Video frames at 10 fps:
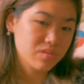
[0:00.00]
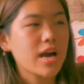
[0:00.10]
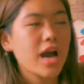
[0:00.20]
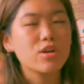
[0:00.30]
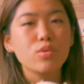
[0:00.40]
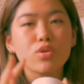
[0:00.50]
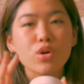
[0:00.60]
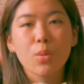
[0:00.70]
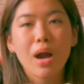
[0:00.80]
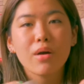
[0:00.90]
I don't
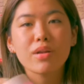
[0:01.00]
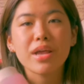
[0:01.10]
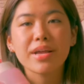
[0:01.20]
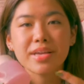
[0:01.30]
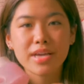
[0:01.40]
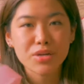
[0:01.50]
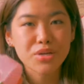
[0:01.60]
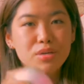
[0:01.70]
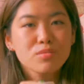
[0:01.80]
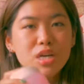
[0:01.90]
go out and get a
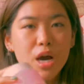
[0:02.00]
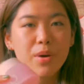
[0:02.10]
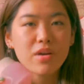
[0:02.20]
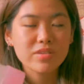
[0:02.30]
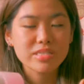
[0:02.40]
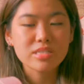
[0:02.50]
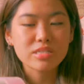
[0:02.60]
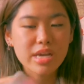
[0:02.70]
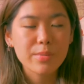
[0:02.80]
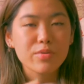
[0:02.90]
new tub every single
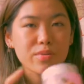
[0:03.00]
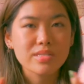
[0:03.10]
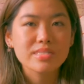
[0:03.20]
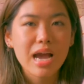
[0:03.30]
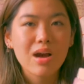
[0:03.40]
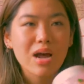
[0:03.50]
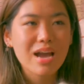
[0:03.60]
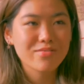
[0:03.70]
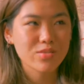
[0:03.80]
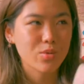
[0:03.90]
time it runs out. I
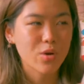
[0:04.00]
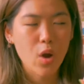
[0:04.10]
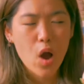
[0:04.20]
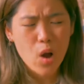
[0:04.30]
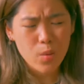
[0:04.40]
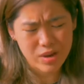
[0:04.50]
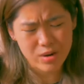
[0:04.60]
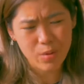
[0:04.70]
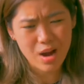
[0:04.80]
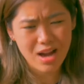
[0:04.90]
have to like wait a
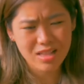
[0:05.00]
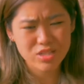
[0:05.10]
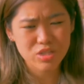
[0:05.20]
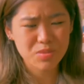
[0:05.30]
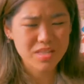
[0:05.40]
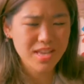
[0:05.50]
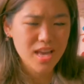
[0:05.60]
while and just be like,